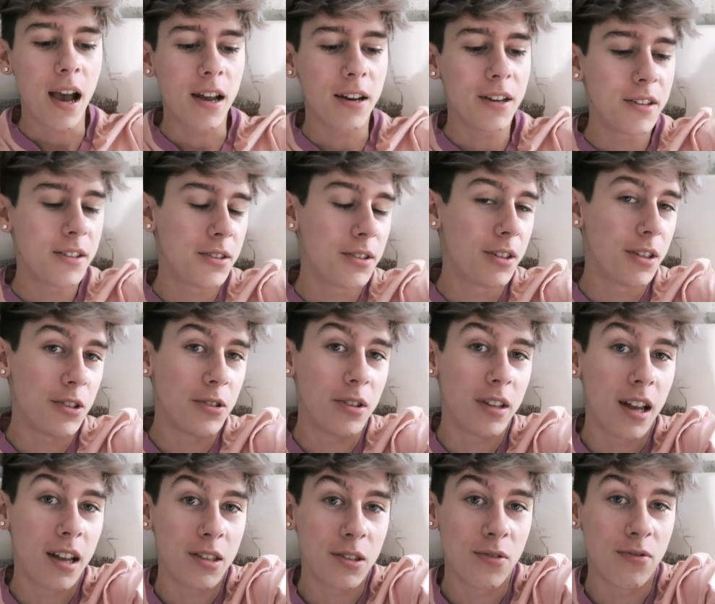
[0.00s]
I just
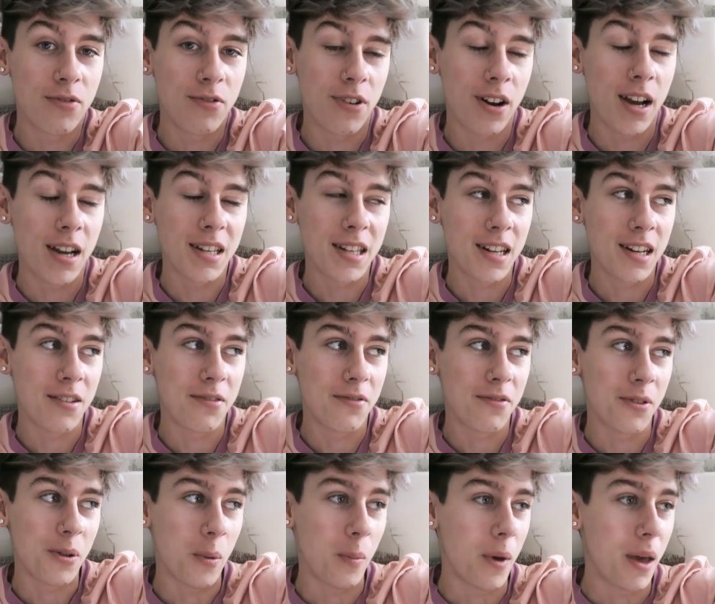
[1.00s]
literally had some fries. I didn't
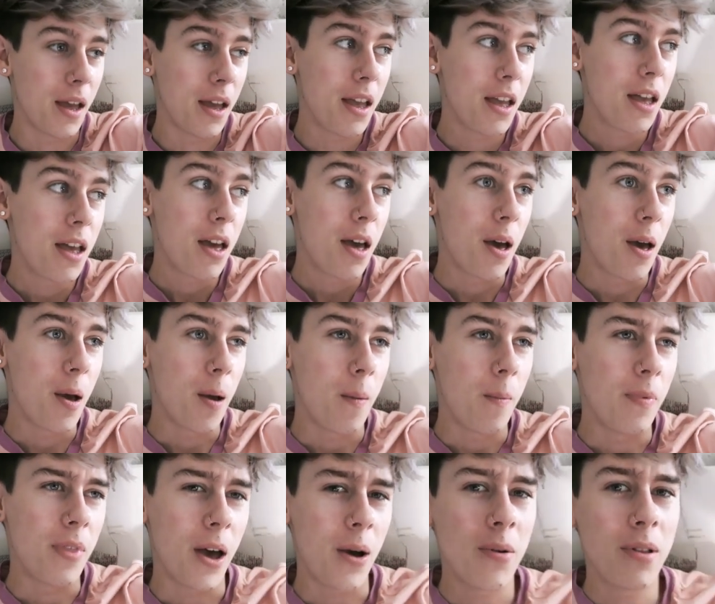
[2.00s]
film it.
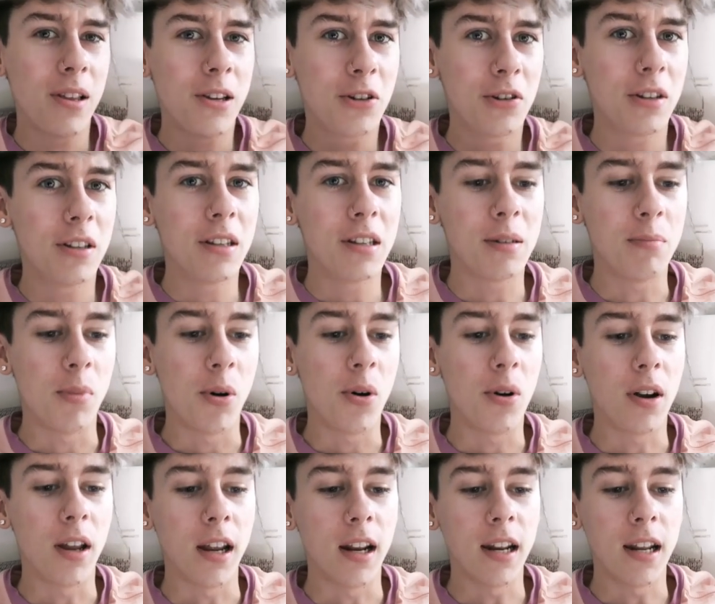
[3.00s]
Um, that was literally this
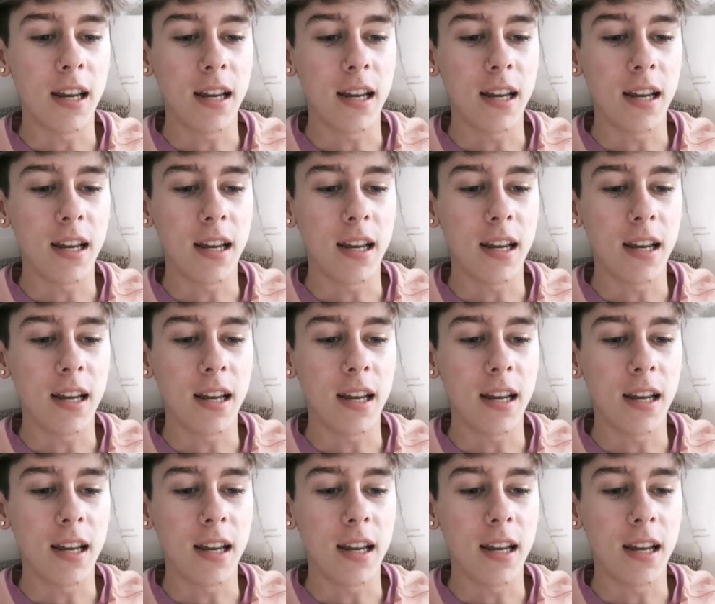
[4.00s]
morning.